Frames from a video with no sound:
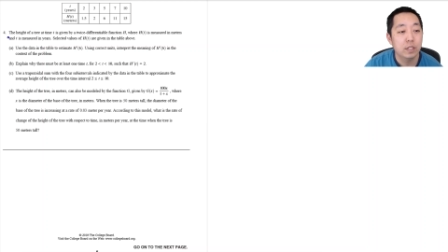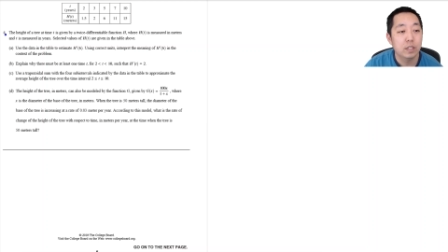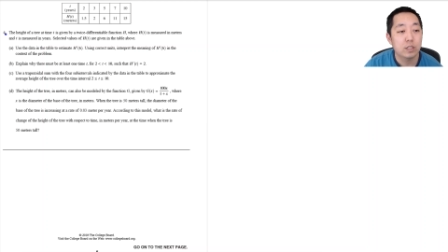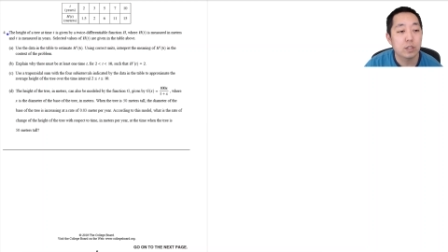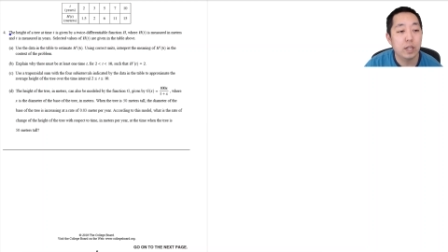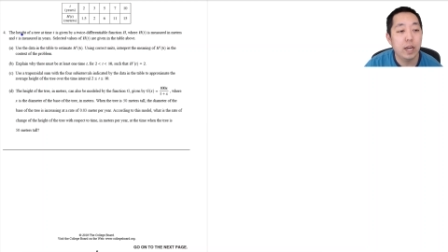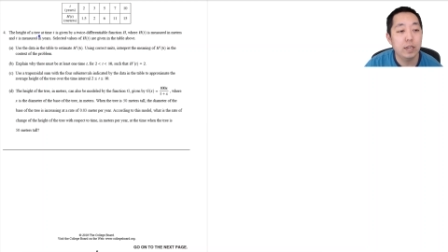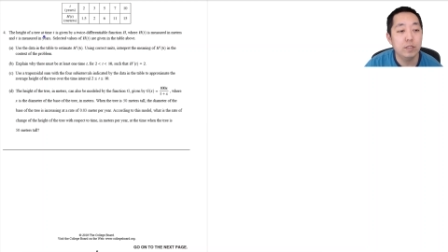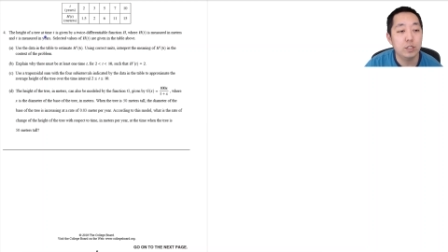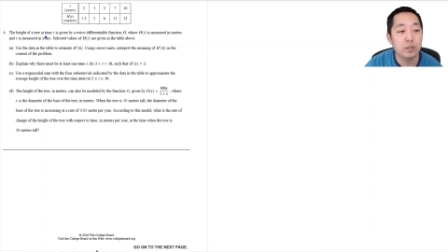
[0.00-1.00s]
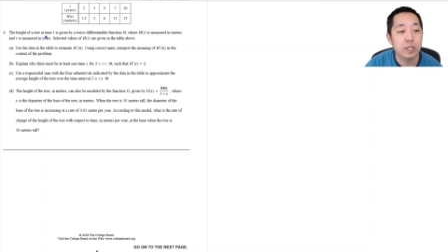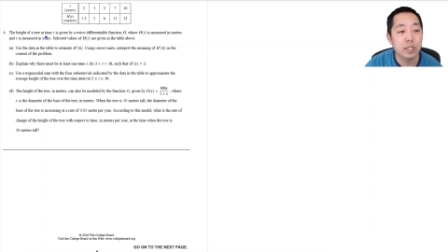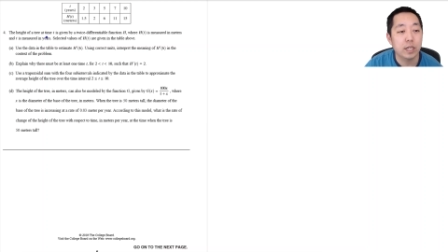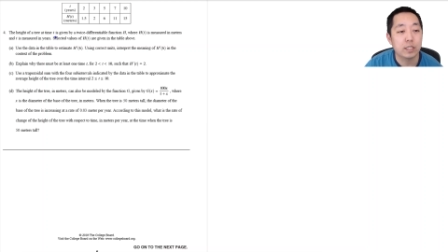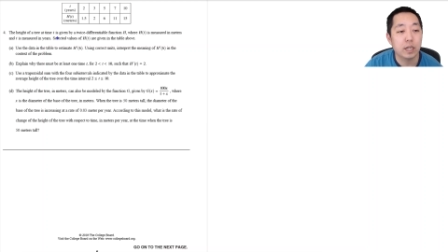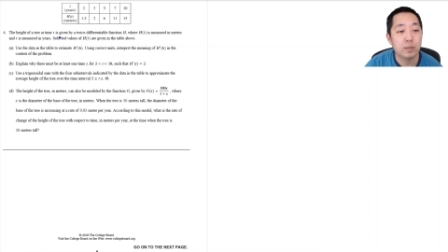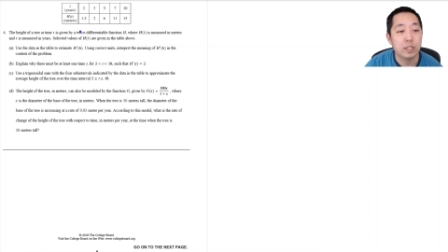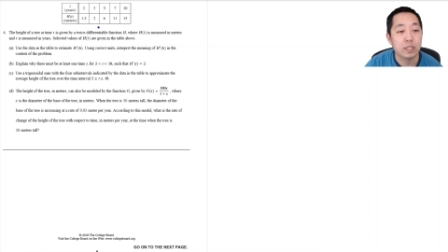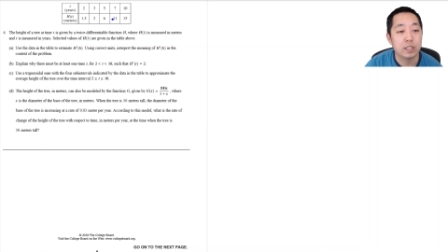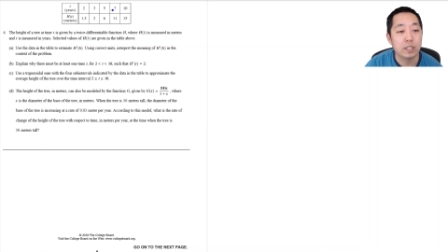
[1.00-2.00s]
So the height of a tree at time
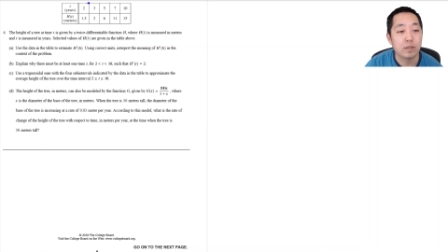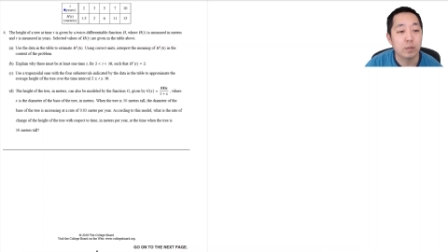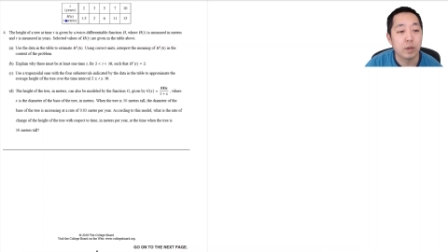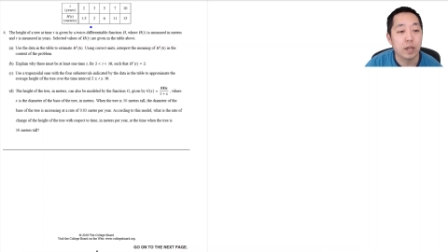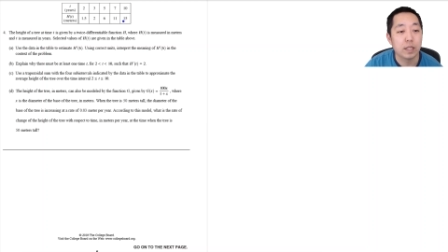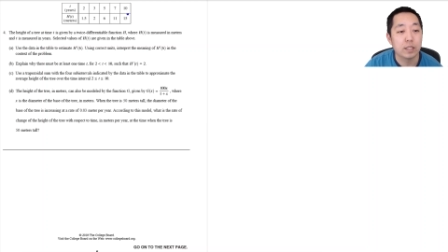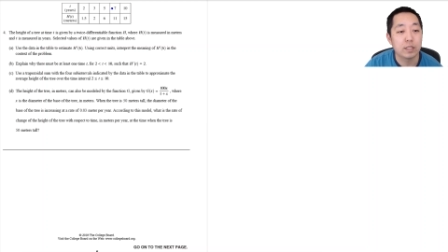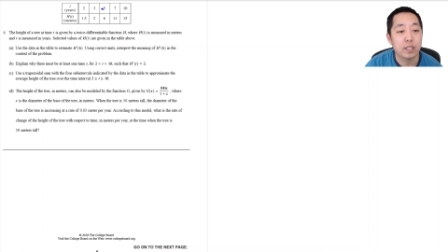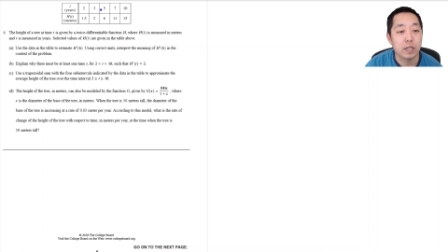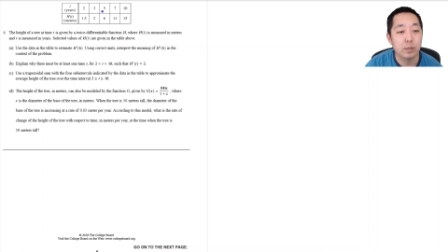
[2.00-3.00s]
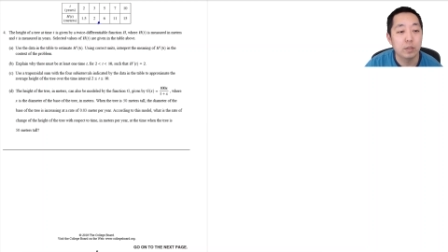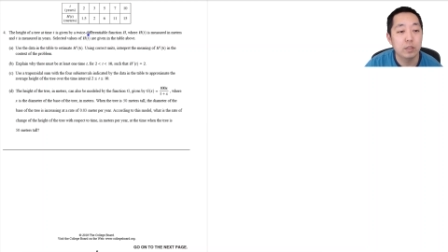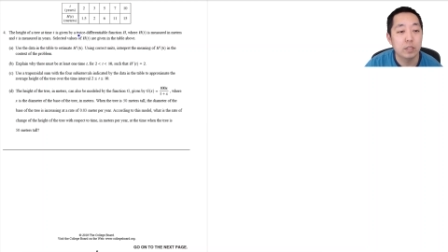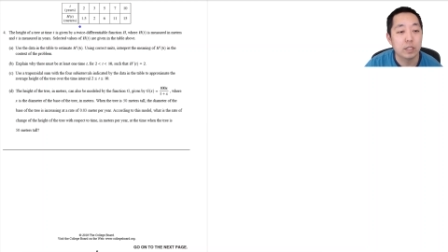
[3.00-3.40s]
t is given by this table.